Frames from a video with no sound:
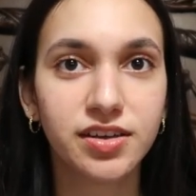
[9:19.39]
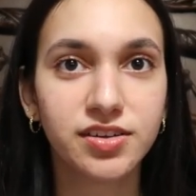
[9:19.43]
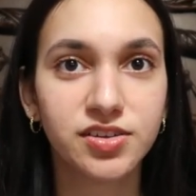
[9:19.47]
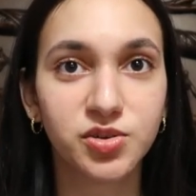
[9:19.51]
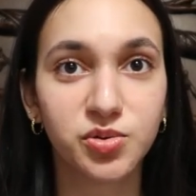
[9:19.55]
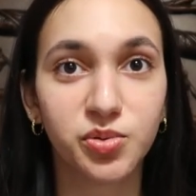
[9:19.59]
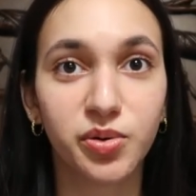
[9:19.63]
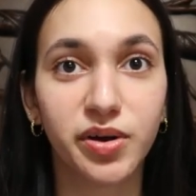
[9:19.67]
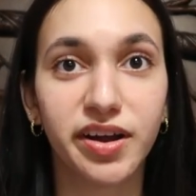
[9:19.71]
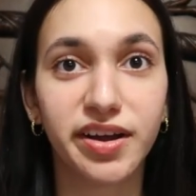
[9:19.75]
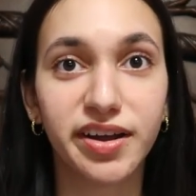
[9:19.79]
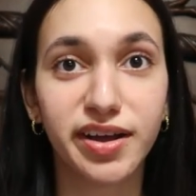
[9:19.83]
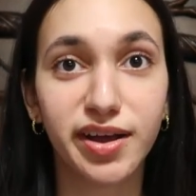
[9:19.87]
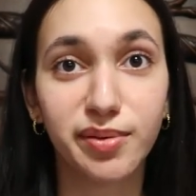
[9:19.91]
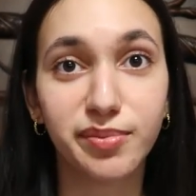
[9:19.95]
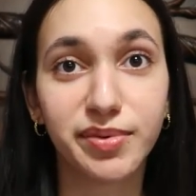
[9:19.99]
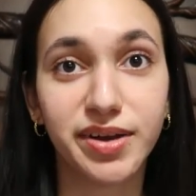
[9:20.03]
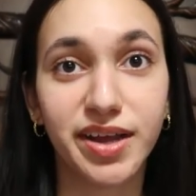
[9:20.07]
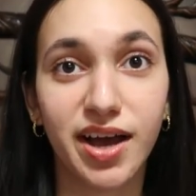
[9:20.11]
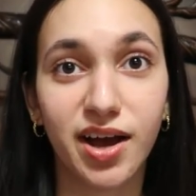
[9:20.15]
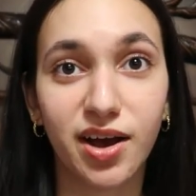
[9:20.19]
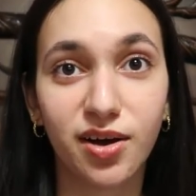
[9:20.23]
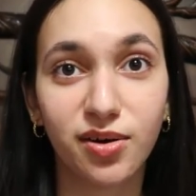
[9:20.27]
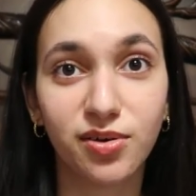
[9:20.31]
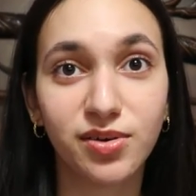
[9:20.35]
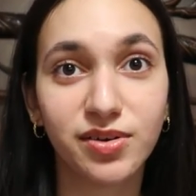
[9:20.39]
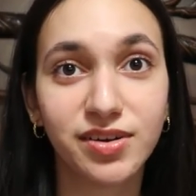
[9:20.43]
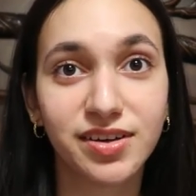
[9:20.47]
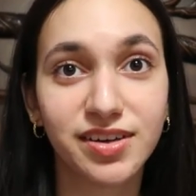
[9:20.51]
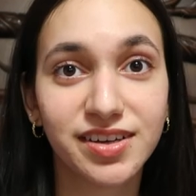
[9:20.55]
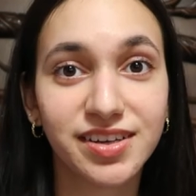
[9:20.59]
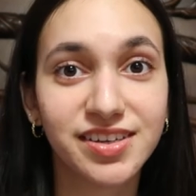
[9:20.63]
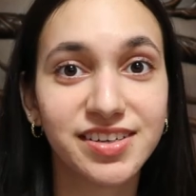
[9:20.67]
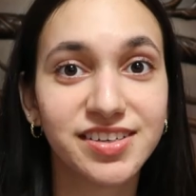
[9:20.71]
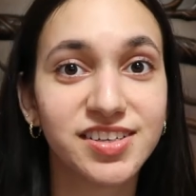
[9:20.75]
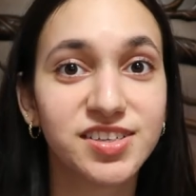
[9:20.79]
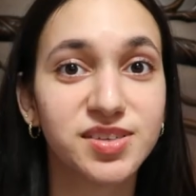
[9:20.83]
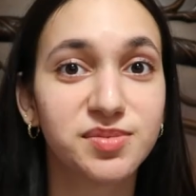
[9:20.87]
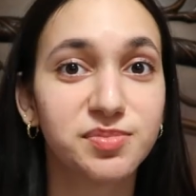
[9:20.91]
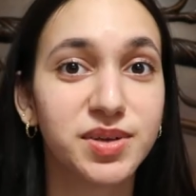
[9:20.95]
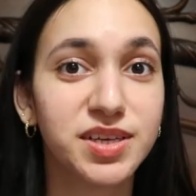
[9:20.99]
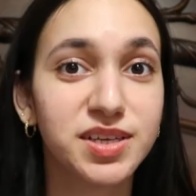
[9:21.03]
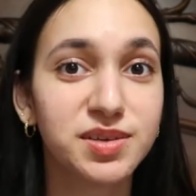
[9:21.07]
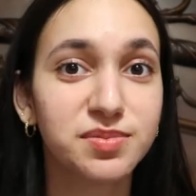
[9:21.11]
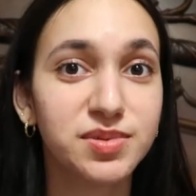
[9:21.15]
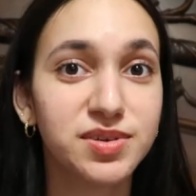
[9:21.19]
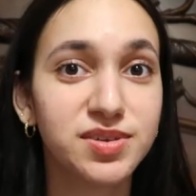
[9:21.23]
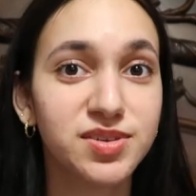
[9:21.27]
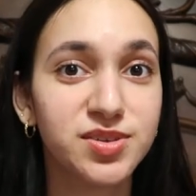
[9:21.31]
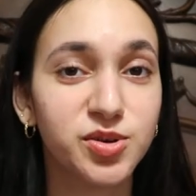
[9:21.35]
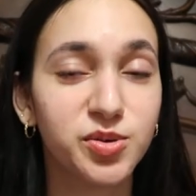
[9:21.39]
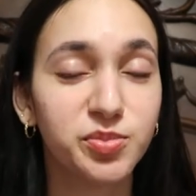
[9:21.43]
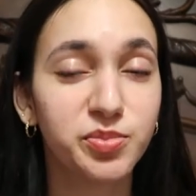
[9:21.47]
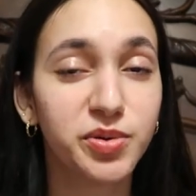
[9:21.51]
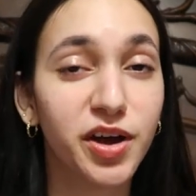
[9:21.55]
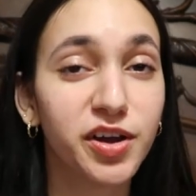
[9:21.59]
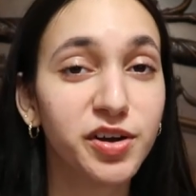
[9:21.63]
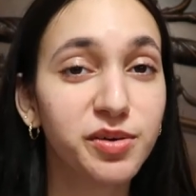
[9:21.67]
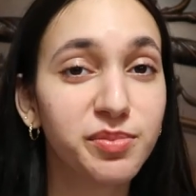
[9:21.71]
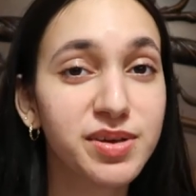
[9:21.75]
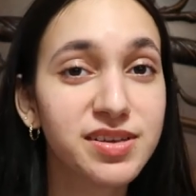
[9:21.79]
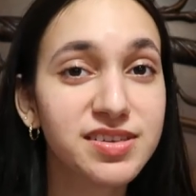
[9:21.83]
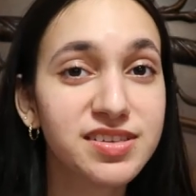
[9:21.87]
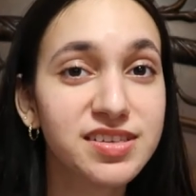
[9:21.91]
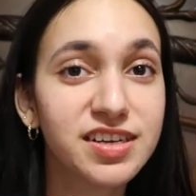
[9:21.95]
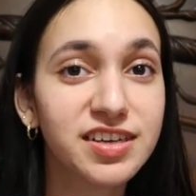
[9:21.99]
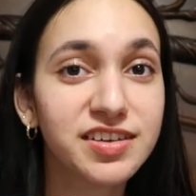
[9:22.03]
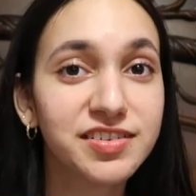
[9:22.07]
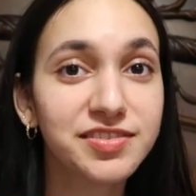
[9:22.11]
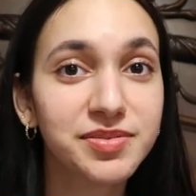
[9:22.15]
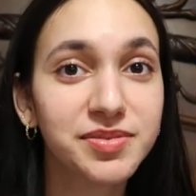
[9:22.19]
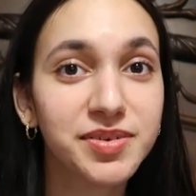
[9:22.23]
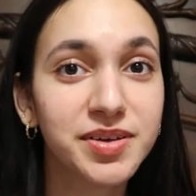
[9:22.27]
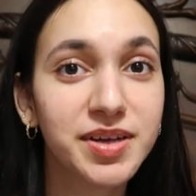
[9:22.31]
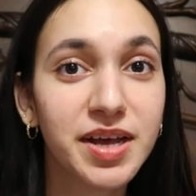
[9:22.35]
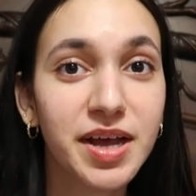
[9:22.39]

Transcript: to where I am now just makes me so proud of myself.